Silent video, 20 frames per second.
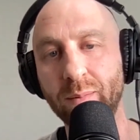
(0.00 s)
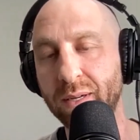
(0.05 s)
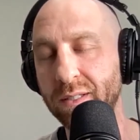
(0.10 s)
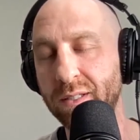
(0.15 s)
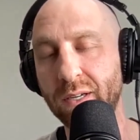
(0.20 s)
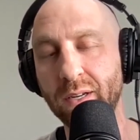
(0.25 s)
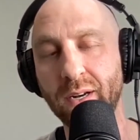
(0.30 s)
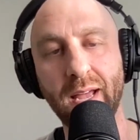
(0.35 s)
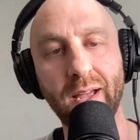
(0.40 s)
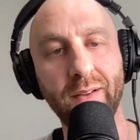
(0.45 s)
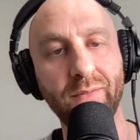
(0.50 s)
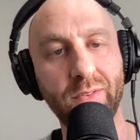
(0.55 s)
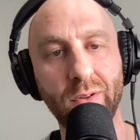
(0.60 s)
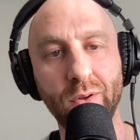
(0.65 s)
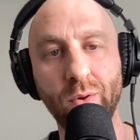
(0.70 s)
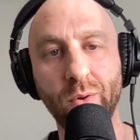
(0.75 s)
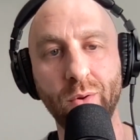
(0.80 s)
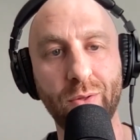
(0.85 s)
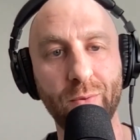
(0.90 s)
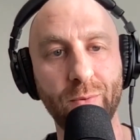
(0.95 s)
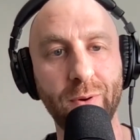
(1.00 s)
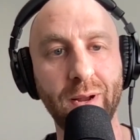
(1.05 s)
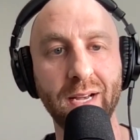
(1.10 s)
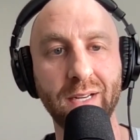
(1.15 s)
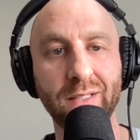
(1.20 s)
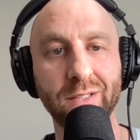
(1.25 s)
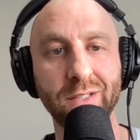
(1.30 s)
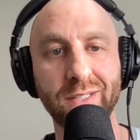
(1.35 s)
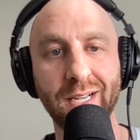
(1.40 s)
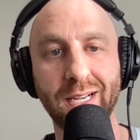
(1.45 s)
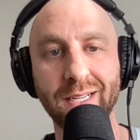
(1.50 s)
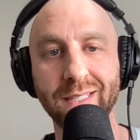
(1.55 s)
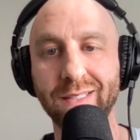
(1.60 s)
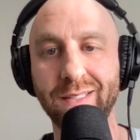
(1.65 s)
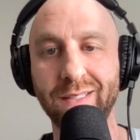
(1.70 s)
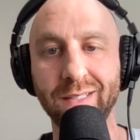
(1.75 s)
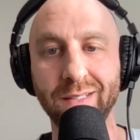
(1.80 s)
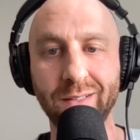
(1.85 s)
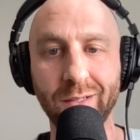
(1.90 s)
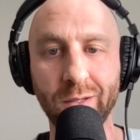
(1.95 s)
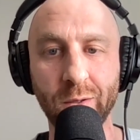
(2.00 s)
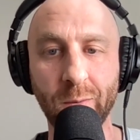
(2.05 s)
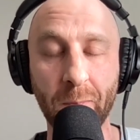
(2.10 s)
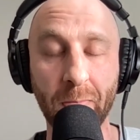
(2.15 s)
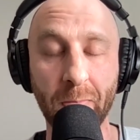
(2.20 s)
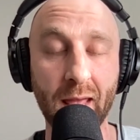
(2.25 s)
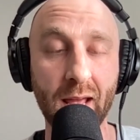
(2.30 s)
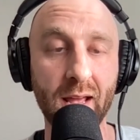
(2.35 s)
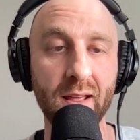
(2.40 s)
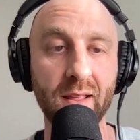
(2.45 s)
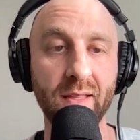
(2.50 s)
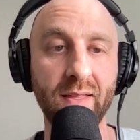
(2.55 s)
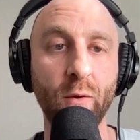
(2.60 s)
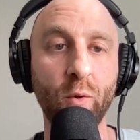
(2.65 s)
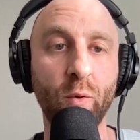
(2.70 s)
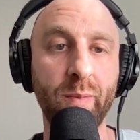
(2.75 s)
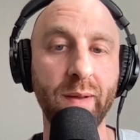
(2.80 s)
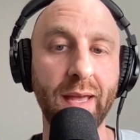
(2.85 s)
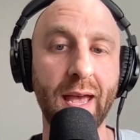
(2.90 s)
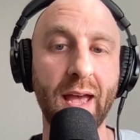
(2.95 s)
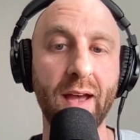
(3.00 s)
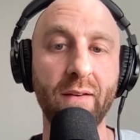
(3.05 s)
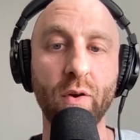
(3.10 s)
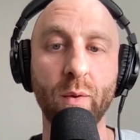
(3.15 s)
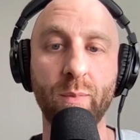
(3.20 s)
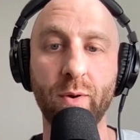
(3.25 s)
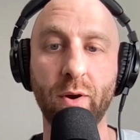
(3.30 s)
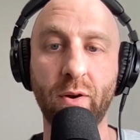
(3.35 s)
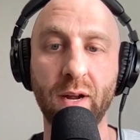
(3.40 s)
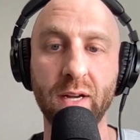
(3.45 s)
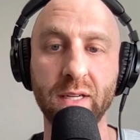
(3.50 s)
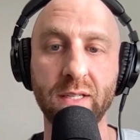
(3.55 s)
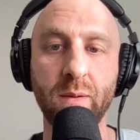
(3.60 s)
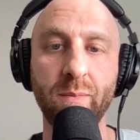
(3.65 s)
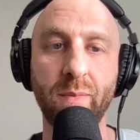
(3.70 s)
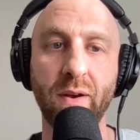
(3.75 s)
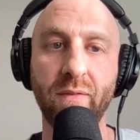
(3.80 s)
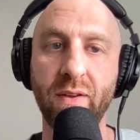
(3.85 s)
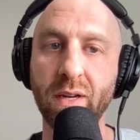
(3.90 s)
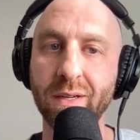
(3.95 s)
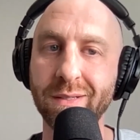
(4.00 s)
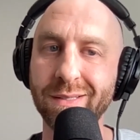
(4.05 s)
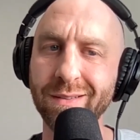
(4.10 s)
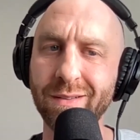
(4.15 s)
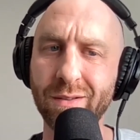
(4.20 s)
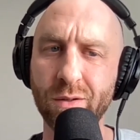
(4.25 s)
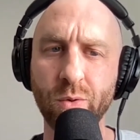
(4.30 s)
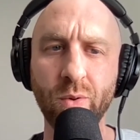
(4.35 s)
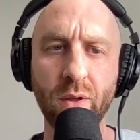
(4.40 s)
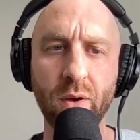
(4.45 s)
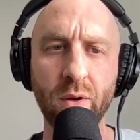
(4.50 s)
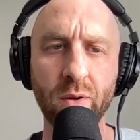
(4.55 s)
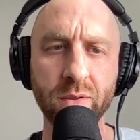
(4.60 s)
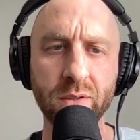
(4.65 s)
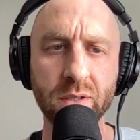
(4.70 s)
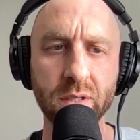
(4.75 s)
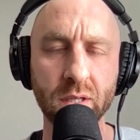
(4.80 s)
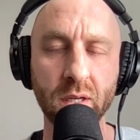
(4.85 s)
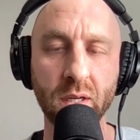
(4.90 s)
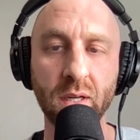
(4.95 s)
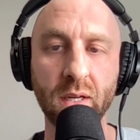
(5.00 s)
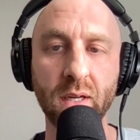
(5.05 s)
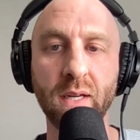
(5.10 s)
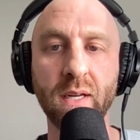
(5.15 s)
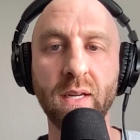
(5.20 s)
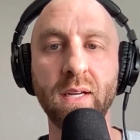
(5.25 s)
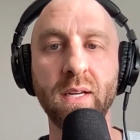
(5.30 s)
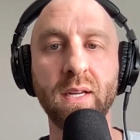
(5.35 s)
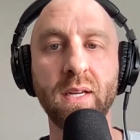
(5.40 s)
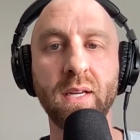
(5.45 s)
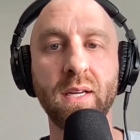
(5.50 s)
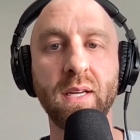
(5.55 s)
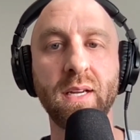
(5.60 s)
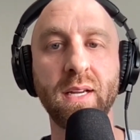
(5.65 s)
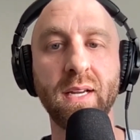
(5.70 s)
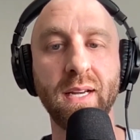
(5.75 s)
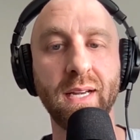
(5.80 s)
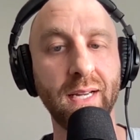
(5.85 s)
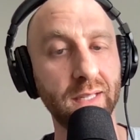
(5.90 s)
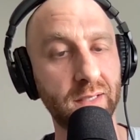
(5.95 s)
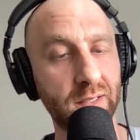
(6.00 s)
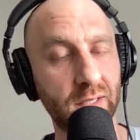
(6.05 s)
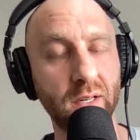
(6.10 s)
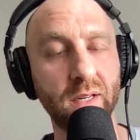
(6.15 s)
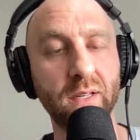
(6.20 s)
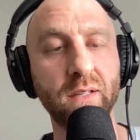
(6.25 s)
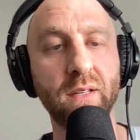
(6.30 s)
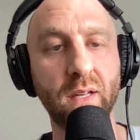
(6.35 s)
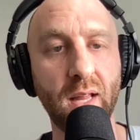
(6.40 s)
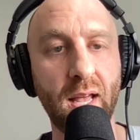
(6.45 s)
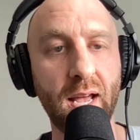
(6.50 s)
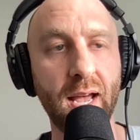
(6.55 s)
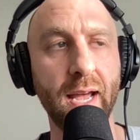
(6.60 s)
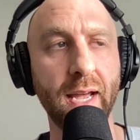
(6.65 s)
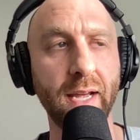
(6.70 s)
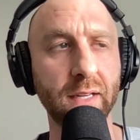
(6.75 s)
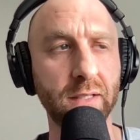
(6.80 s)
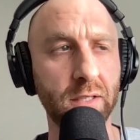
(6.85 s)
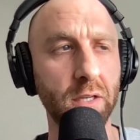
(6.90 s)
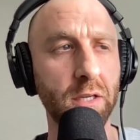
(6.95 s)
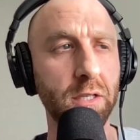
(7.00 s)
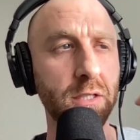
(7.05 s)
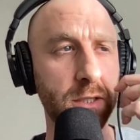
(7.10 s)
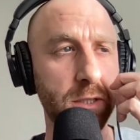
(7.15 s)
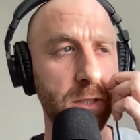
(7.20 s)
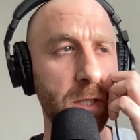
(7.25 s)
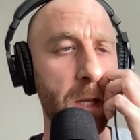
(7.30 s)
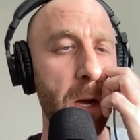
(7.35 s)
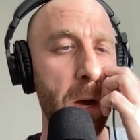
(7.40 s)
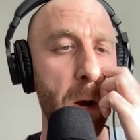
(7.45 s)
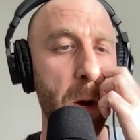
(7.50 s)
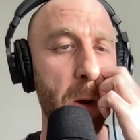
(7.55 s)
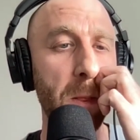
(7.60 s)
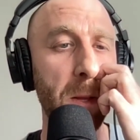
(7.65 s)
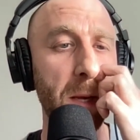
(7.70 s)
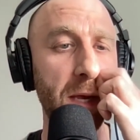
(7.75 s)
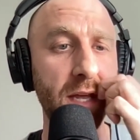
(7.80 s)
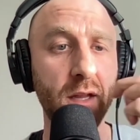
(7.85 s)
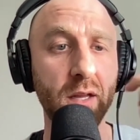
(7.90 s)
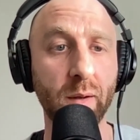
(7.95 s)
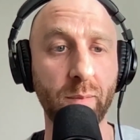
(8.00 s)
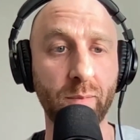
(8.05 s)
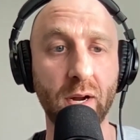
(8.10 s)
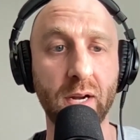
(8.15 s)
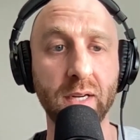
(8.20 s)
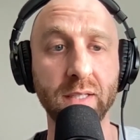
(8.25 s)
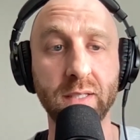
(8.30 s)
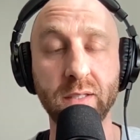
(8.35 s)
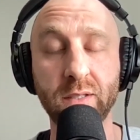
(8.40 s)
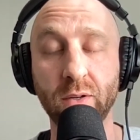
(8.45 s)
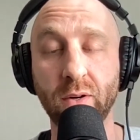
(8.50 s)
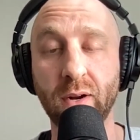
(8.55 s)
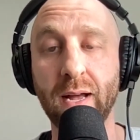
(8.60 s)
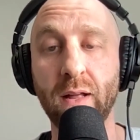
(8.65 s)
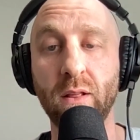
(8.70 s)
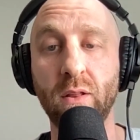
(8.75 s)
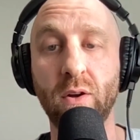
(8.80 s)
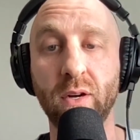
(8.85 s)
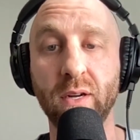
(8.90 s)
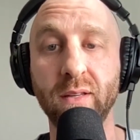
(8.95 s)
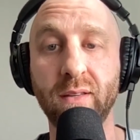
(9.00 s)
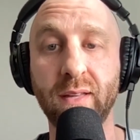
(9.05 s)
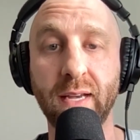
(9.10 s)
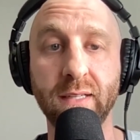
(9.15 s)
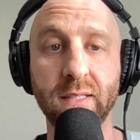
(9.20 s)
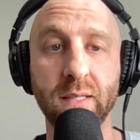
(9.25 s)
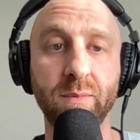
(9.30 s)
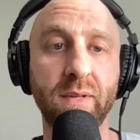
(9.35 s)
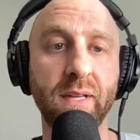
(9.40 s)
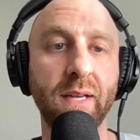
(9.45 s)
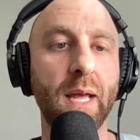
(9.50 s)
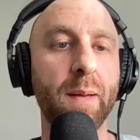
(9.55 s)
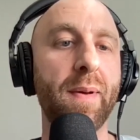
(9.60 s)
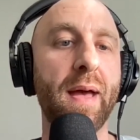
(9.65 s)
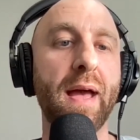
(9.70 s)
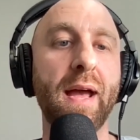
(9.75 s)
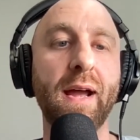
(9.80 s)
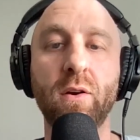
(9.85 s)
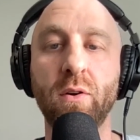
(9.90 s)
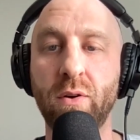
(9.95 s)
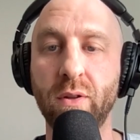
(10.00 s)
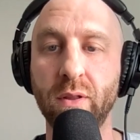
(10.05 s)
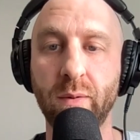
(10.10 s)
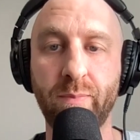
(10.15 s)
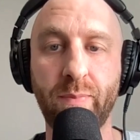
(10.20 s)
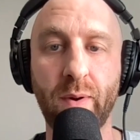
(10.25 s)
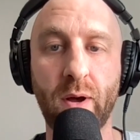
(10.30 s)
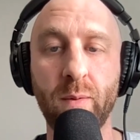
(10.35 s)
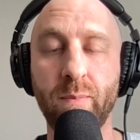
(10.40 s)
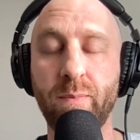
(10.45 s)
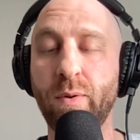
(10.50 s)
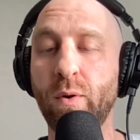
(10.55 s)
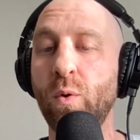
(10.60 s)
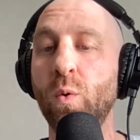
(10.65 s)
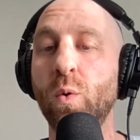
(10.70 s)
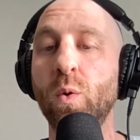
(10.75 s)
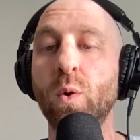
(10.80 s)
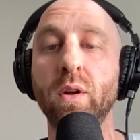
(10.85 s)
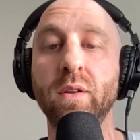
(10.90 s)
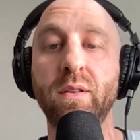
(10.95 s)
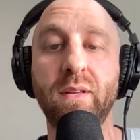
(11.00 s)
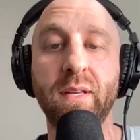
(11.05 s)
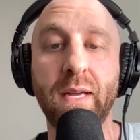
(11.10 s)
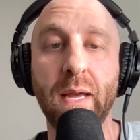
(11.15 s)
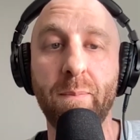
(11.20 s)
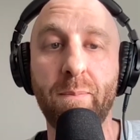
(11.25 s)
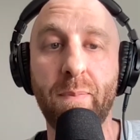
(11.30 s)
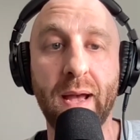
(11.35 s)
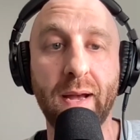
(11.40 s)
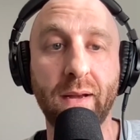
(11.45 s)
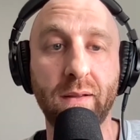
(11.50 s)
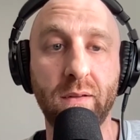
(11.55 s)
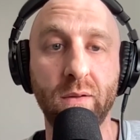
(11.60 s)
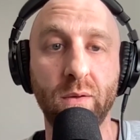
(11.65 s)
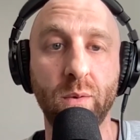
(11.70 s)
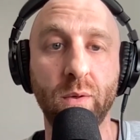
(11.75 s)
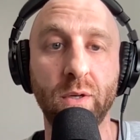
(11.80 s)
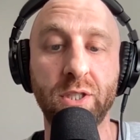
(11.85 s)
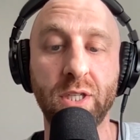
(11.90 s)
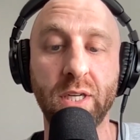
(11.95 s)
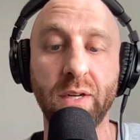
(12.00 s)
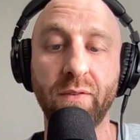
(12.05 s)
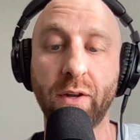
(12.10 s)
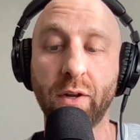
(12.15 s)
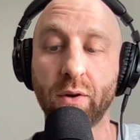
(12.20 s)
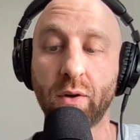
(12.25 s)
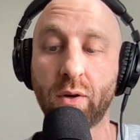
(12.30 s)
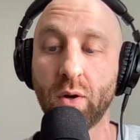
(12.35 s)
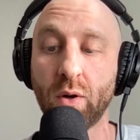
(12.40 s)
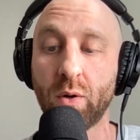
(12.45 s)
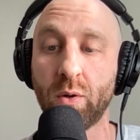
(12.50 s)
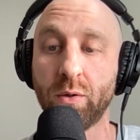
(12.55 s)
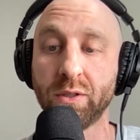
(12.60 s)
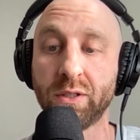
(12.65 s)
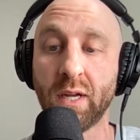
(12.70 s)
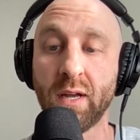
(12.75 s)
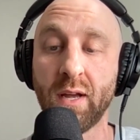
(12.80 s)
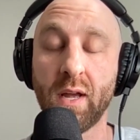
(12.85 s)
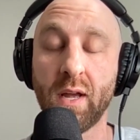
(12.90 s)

He's going to have 2, 3 exercises to do. They will be ever progressing, but if he doesn't do those, it's going to delay, it's going to slow the healing process, or how long it takes him to get back on the bump or to get back to achieving your goals.